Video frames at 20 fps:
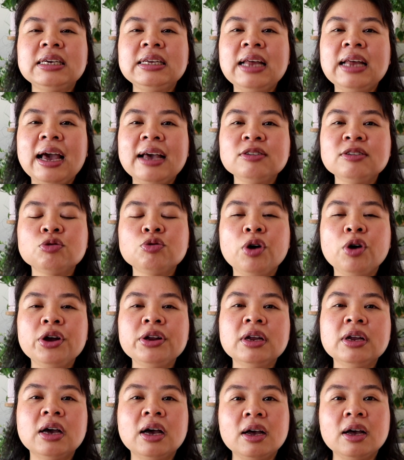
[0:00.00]
it has
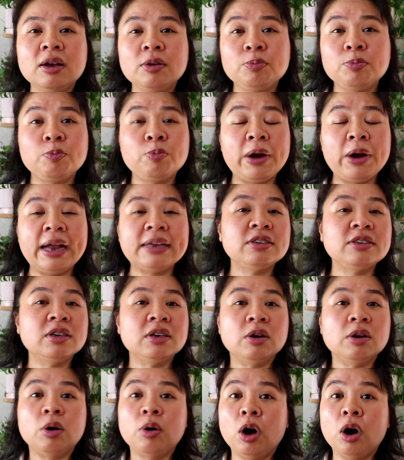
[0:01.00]
grown a branch
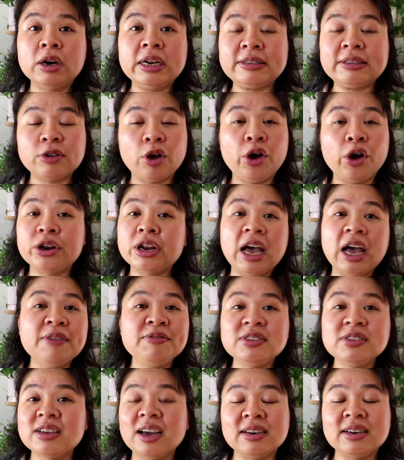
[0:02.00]
on its own. I
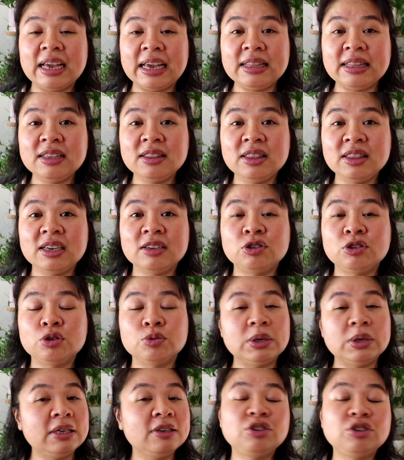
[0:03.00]
haven't done anything
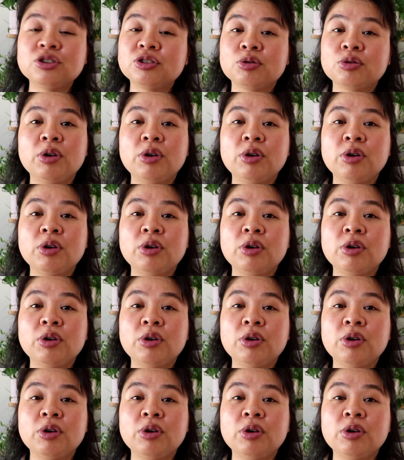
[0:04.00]
to it. It's just